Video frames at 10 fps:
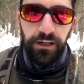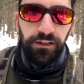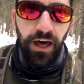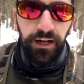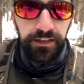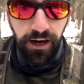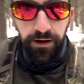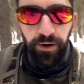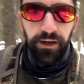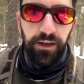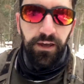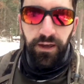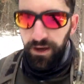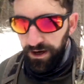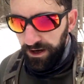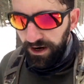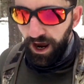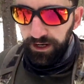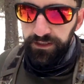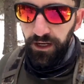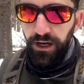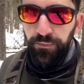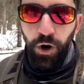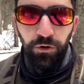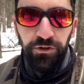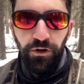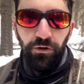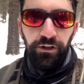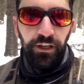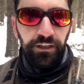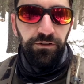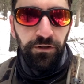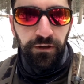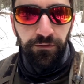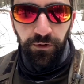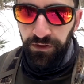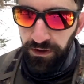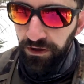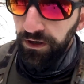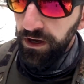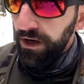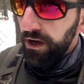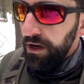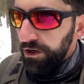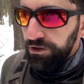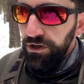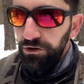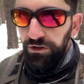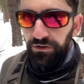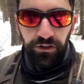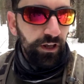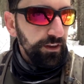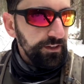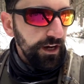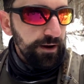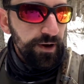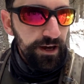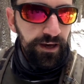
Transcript: a lot of time, not post holing like you do even with snowshoes a lot of the time.